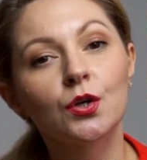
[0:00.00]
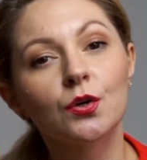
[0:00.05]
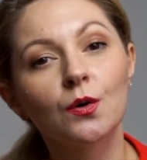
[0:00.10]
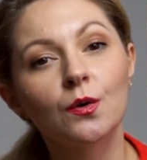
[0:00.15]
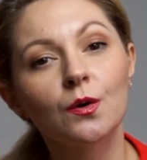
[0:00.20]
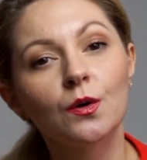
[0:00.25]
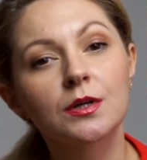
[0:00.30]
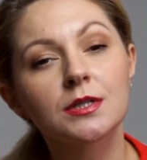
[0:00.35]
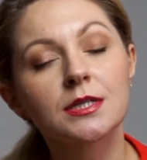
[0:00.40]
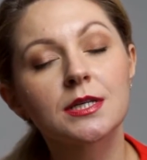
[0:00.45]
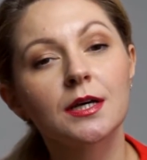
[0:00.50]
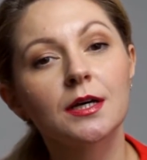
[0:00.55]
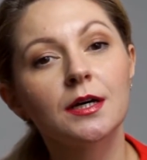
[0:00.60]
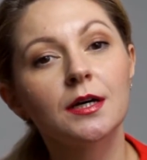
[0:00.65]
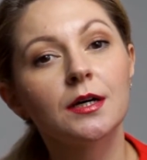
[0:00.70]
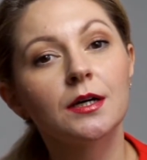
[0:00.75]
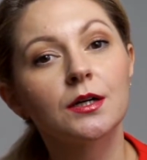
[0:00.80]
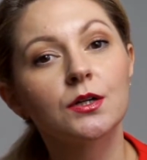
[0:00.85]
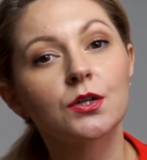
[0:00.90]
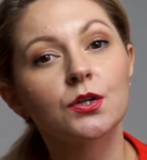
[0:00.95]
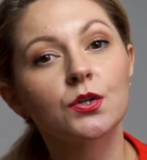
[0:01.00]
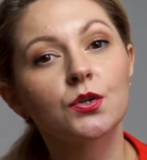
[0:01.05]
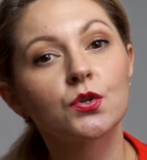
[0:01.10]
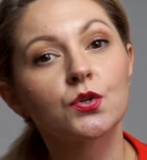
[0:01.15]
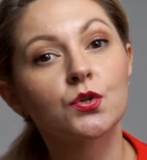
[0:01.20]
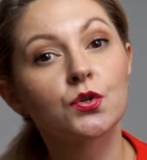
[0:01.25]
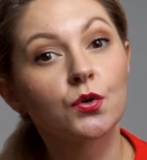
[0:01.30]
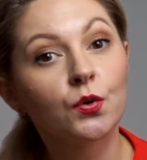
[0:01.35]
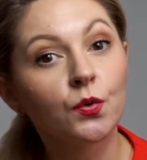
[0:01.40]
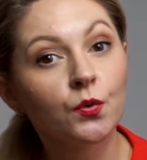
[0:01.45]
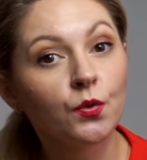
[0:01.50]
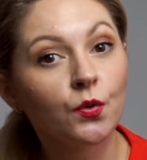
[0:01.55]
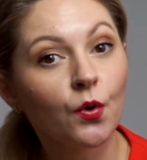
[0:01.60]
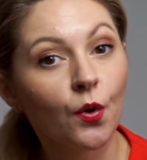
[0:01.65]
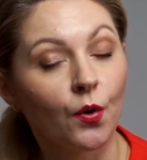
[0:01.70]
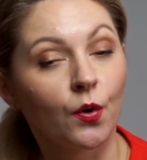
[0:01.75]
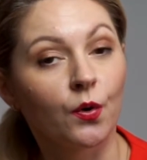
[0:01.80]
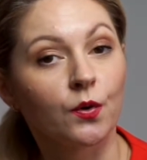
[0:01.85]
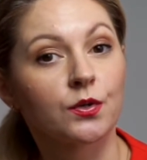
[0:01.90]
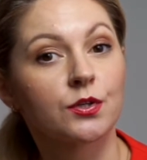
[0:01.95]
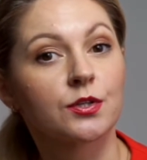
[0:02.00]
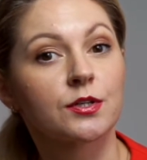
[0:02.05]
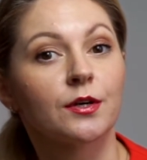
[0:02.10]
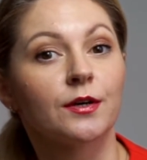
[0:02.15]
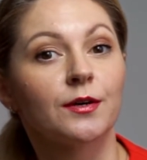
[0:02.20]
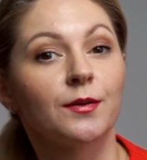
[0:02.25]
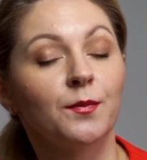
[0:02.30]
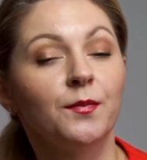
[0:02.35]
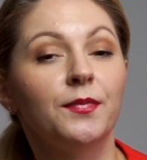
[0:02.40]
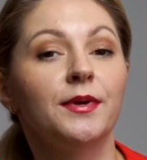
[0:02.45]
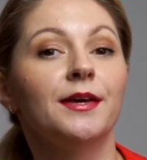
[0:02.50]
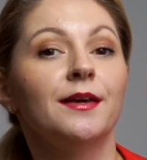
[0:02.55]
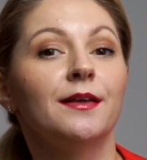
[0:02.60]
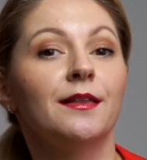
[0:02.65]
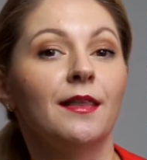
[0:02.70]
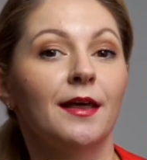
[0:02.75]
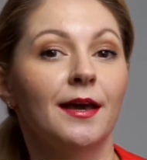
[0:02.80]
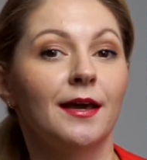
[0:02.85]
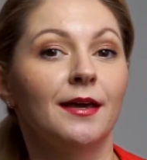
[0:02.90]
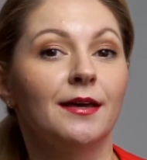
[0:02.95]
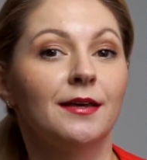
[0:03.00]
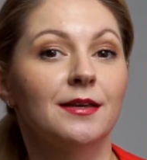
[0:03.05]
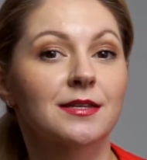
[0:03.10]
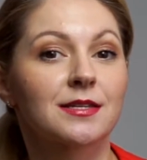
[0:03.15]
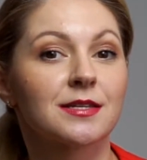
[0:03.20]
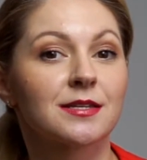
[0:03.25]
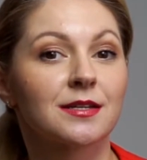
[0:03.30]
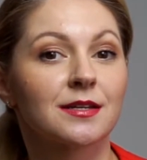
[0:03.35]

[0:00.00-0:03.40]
order to not be late,